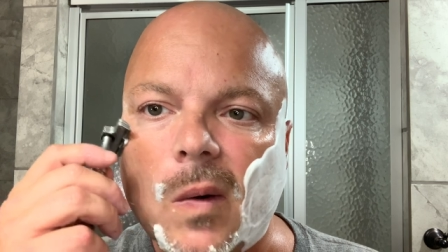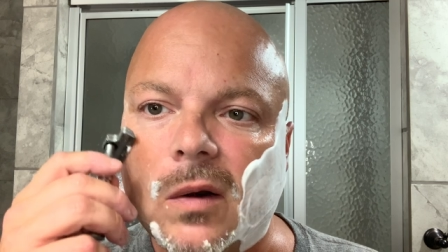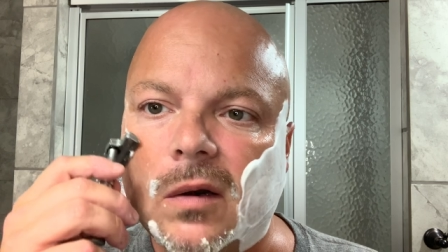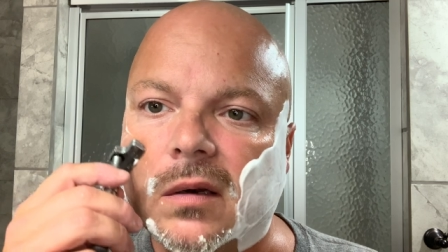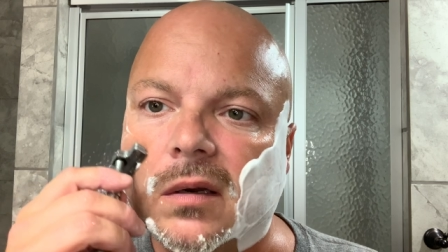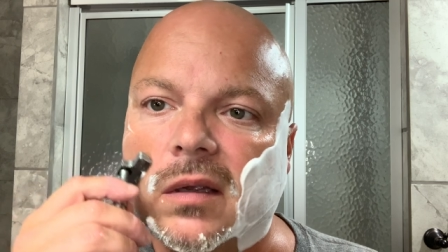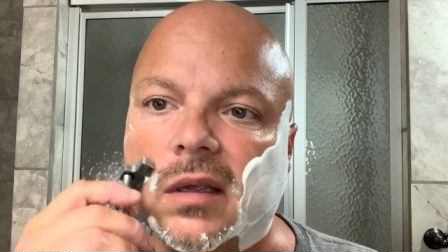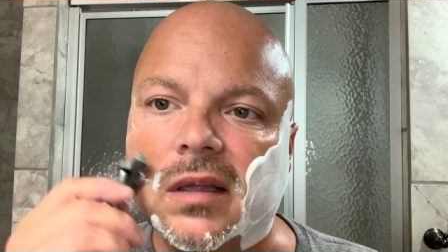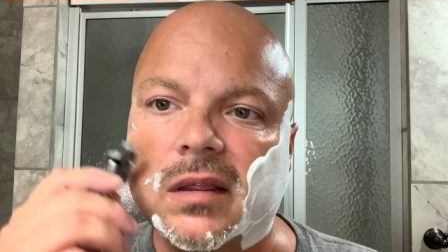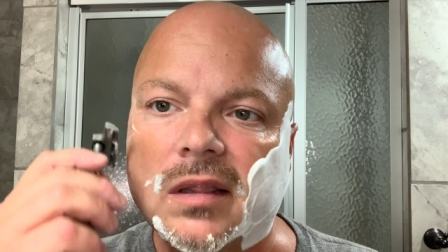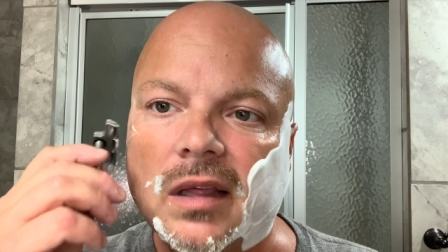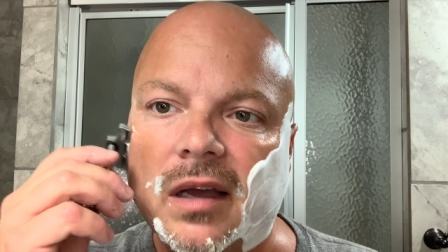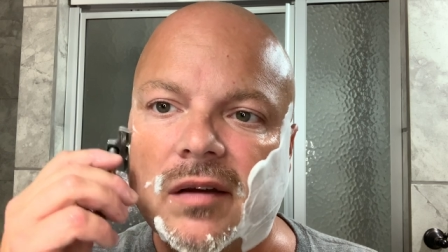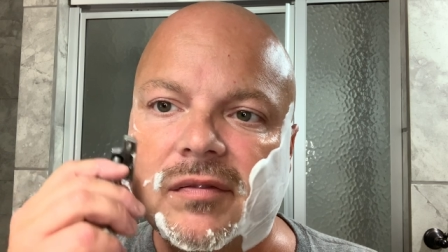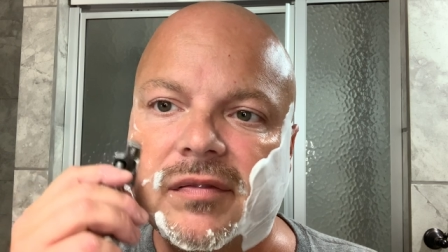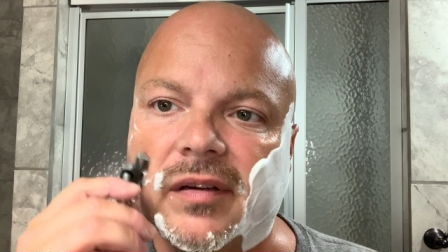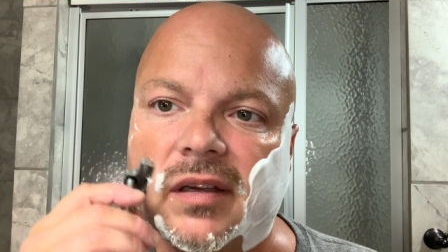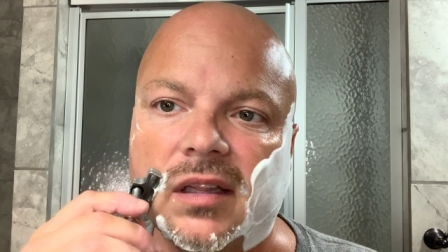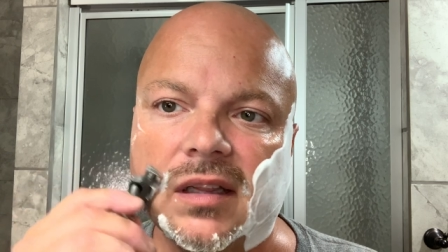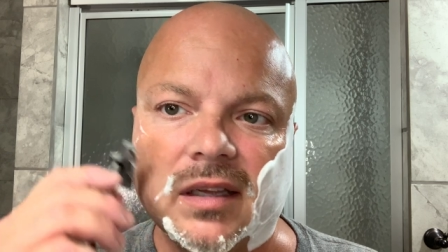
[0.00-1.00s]
to get that
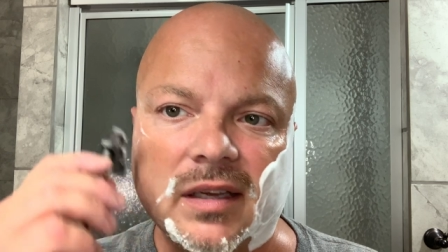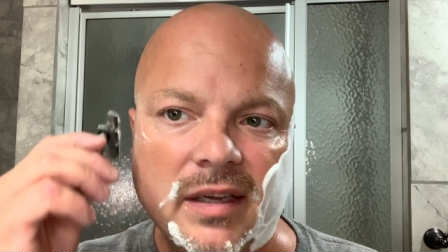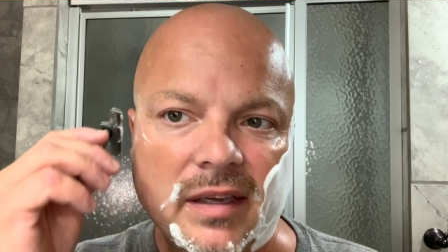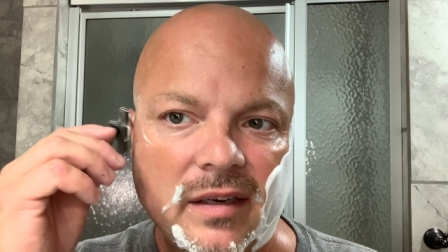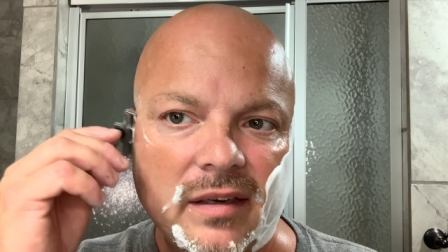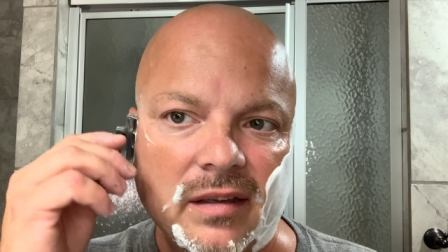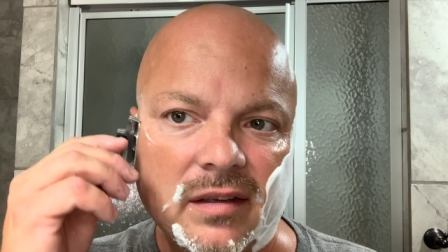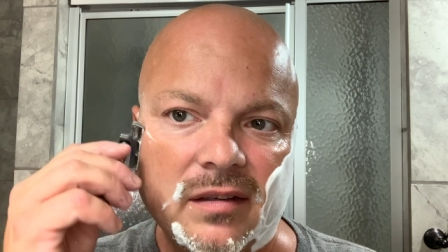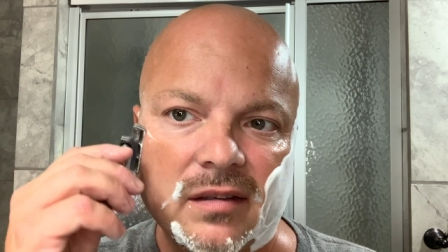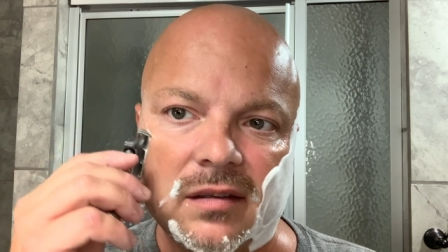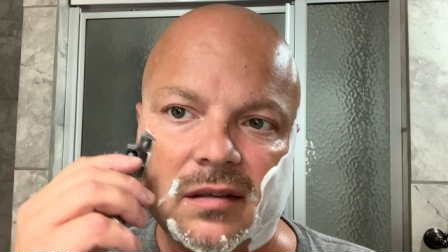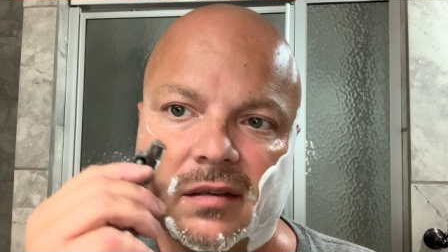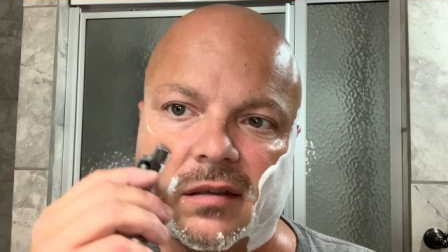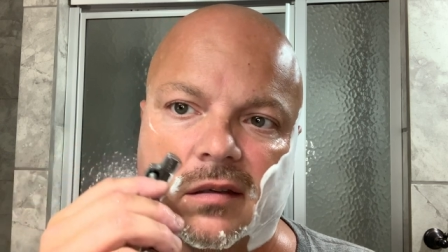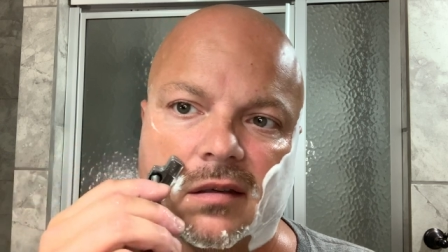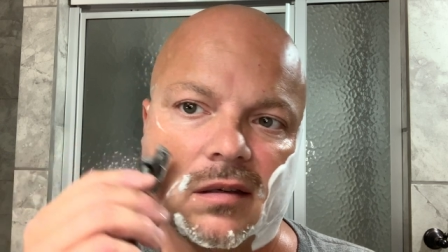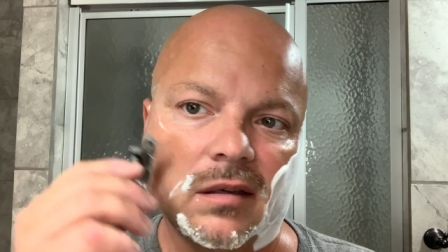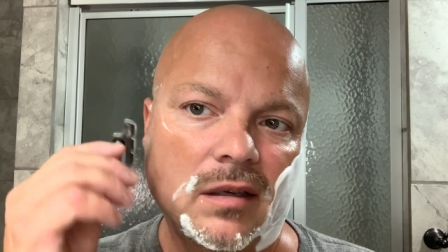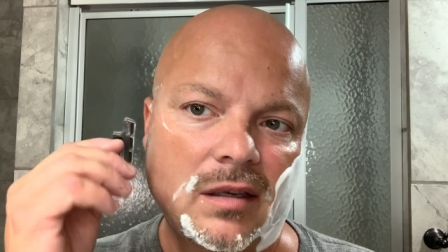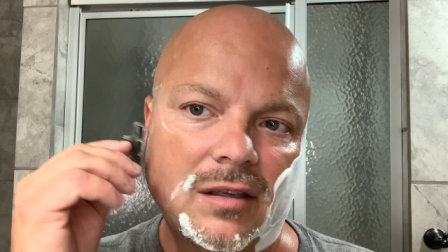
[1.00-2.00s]
feeling. It is...
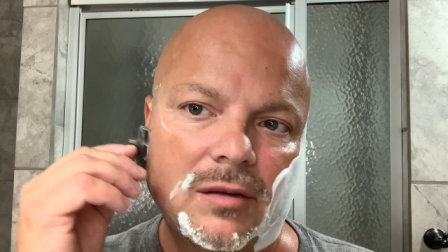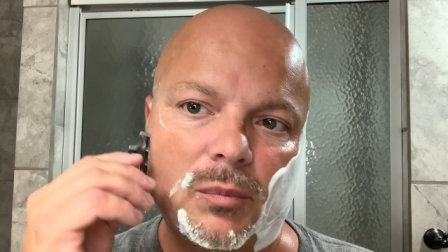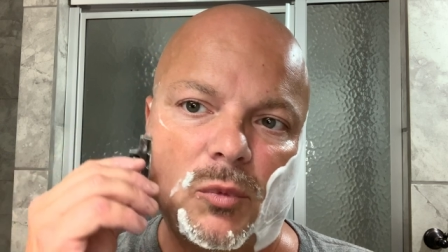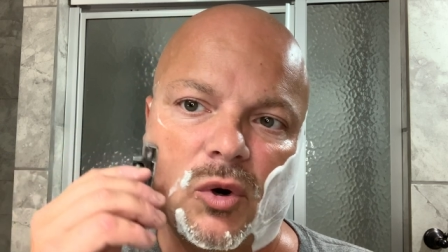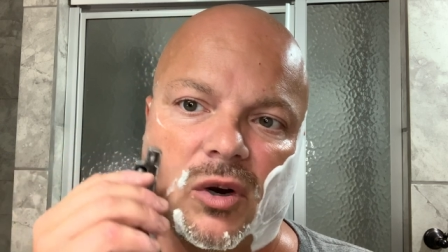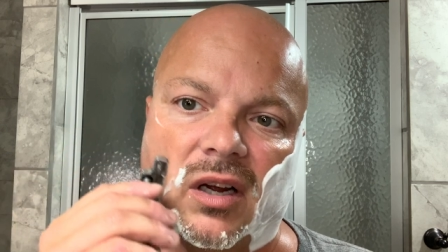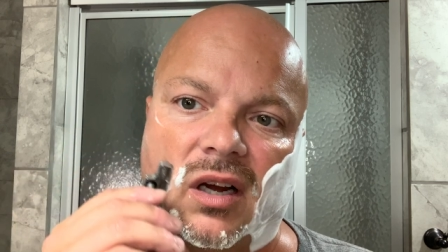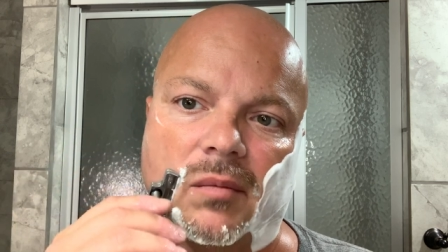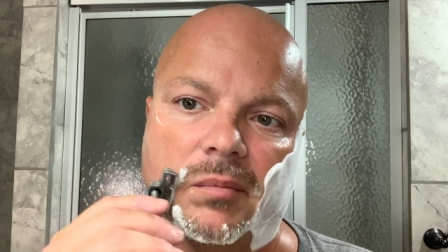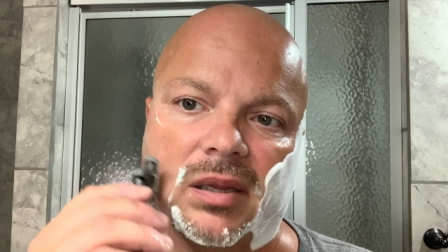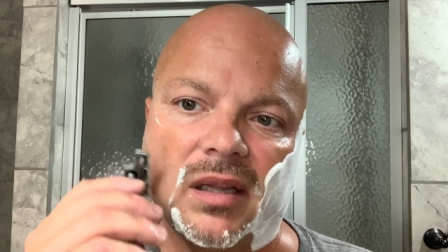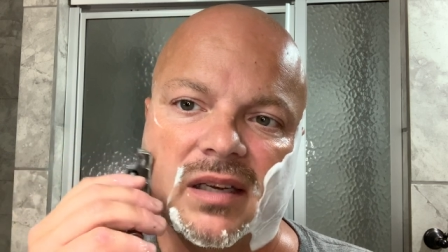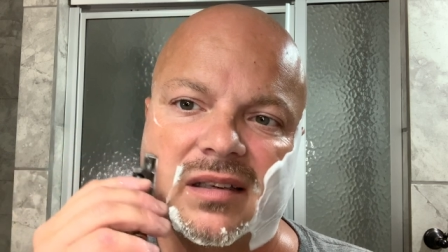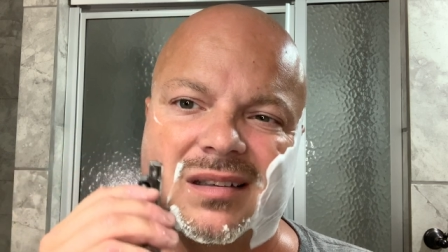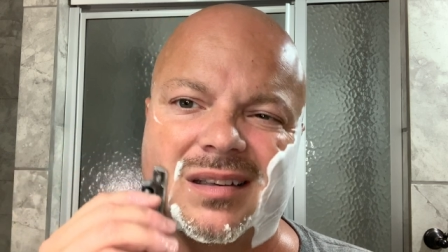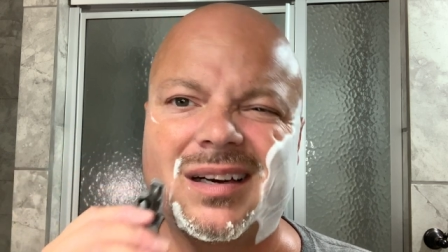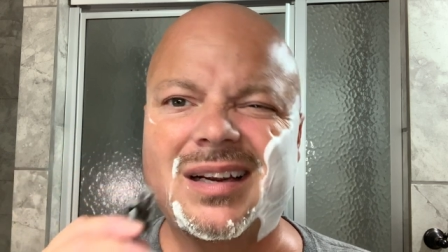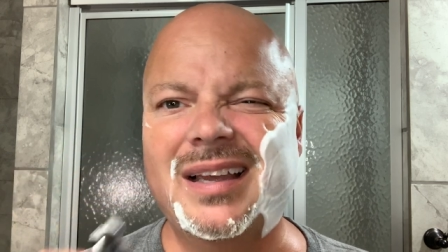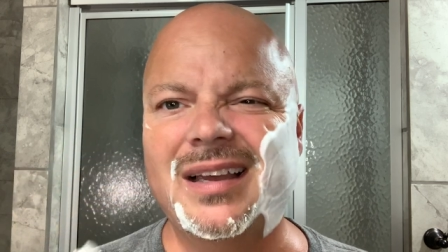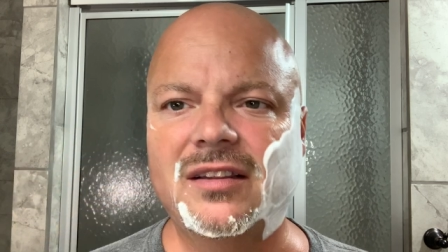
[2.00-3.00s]
It's more complex,
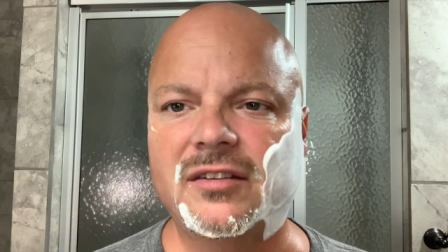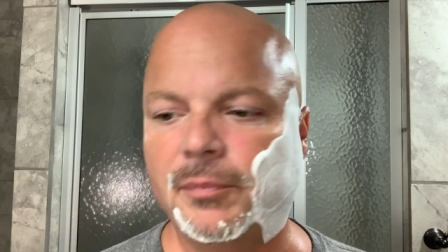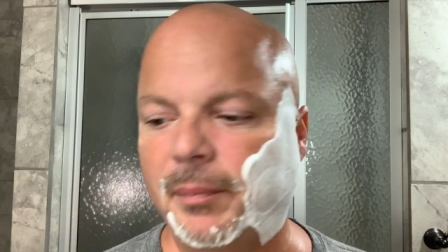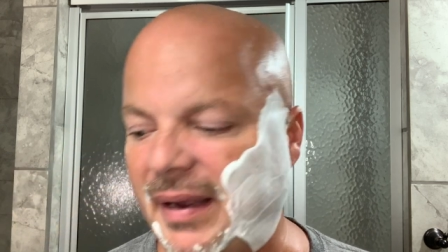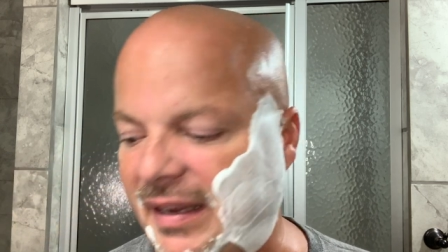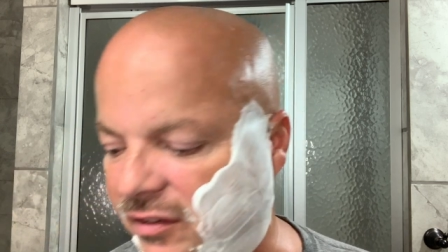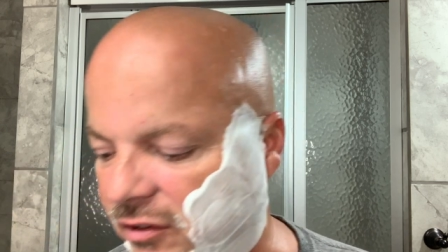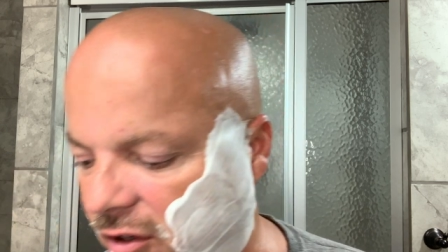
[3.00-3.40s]
and again, it's based